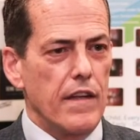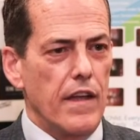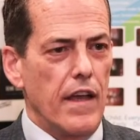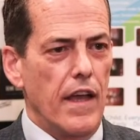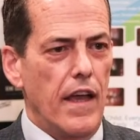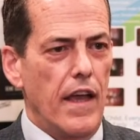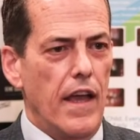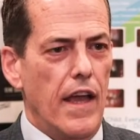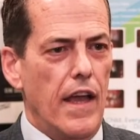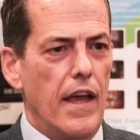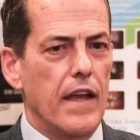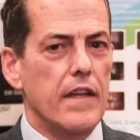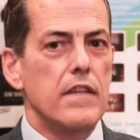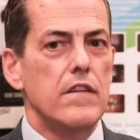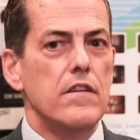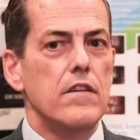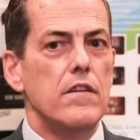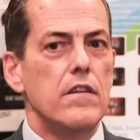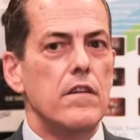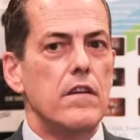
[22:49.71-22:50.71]

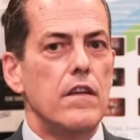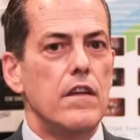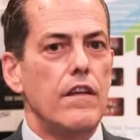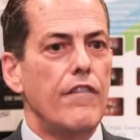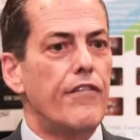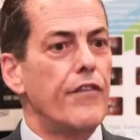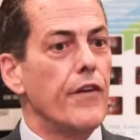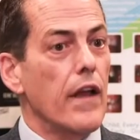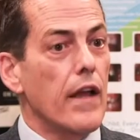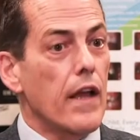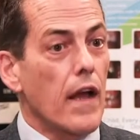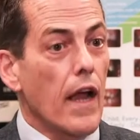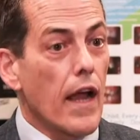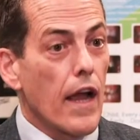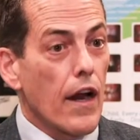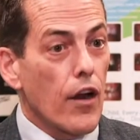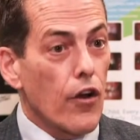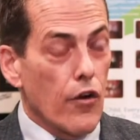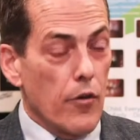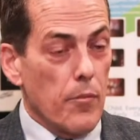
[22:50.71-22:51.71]
and you feel like, I
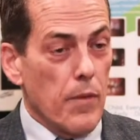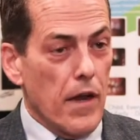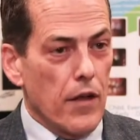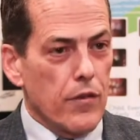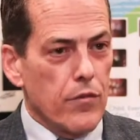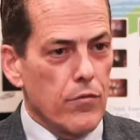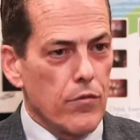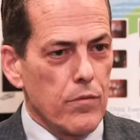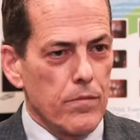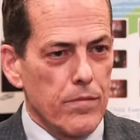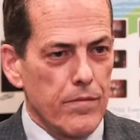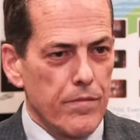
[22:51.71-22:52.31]
got to go to the bathroom.